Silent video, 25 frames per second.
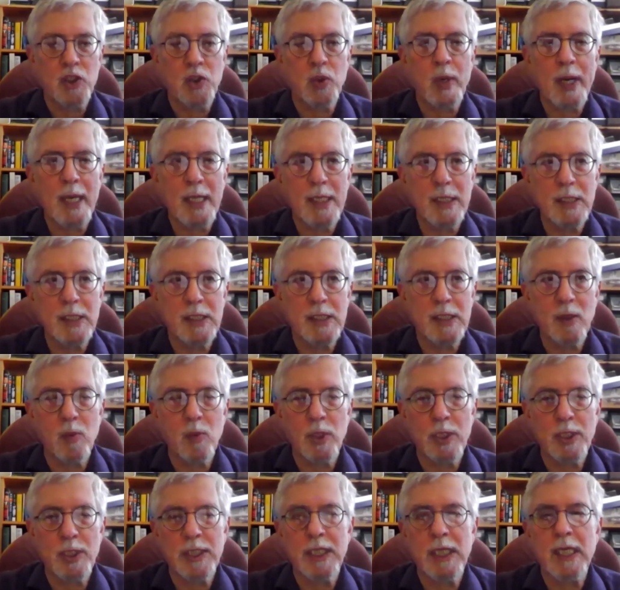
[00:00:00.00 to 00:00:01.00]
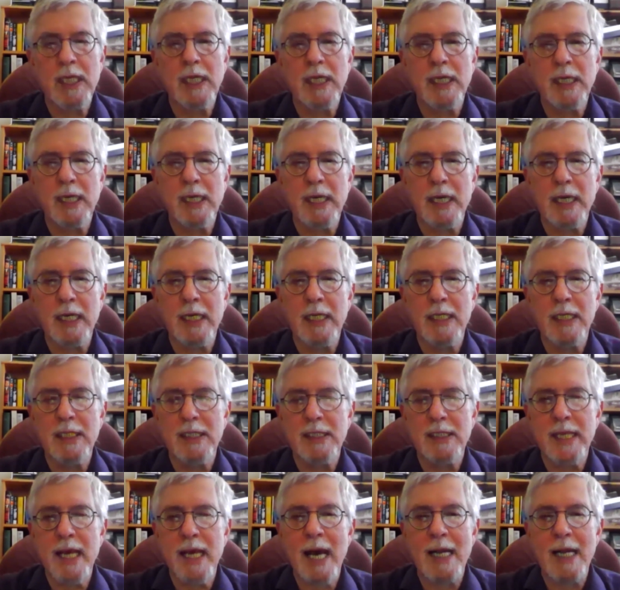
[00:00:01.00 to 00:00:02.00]
the trends that we're seeing
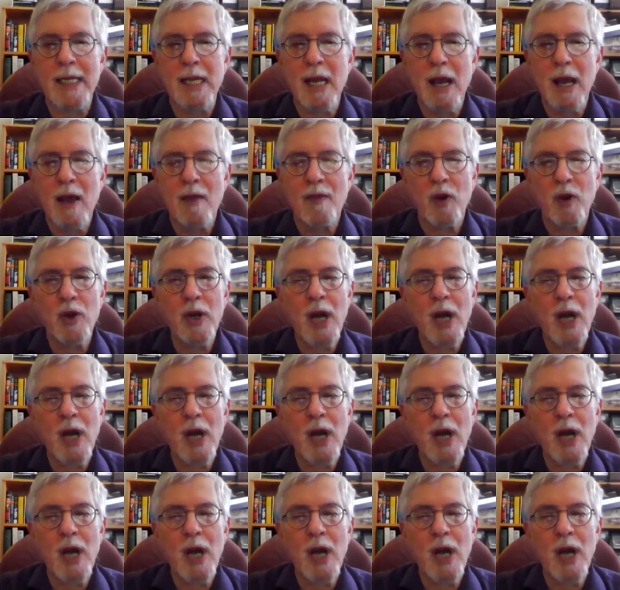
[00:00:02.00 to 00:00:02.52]
is that